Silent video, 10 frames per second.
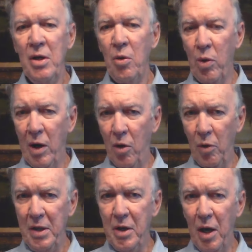where
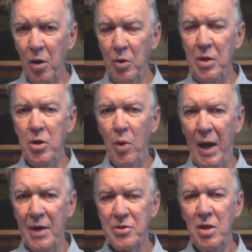only gold in
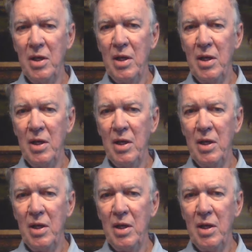U S